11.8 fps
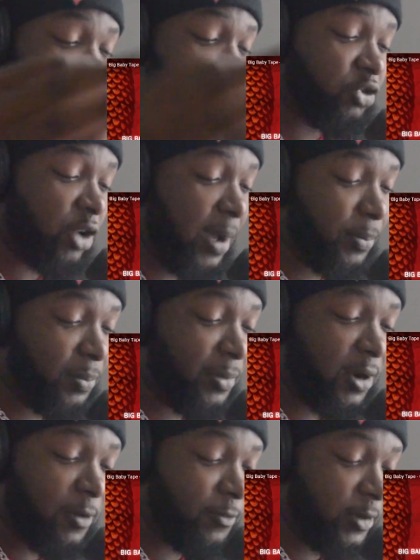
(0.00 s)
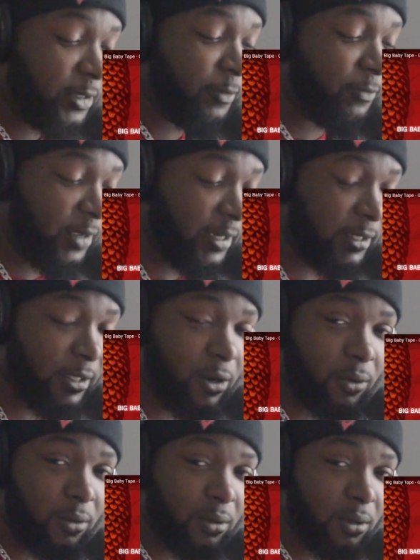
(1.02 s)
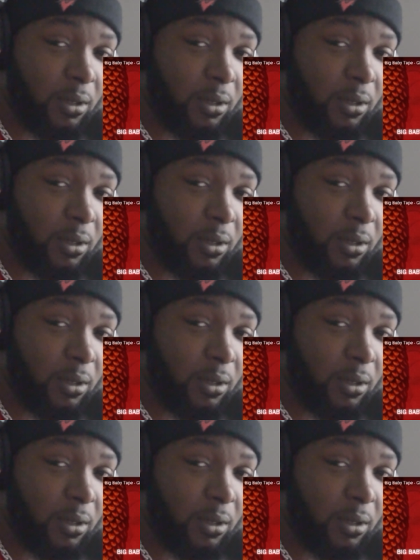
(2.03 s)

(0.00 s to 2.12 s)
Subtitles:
drop a motherfucking video.